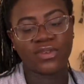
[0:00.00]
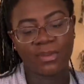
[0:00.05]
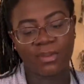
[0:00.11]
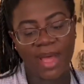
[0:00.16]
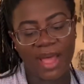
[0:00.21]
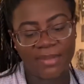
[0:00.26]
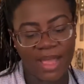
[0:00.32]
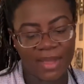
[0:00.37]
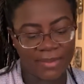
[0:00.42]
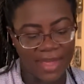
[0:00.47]
Bye
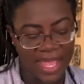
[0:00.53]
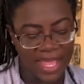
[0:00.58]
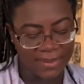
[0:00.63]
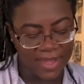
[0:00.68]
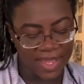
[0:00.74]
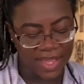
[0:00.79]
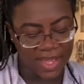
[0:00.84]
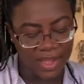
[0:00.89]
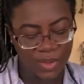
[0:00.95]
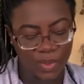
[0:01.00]
Bye
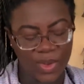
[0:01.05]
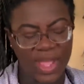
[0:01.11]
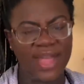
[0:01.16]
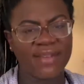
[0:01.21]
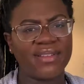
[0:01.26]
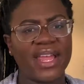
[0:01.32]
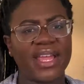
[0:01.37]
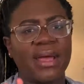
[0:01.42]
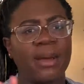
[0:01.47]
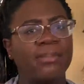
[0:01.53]
Baby. We have
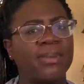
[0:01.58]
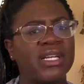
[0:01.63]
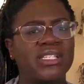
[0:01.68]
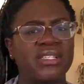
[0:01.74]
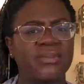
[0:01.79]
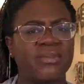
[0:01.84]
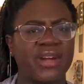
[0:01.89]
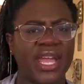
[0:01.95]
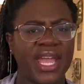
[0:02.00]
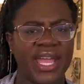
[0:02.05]
like a bunch of
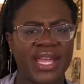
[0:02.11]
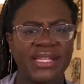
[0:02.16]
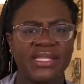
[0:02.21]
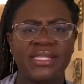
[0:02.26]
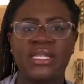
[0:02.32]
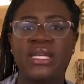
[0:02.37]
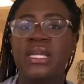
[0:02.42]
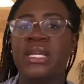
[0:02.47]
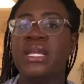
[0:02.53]
brands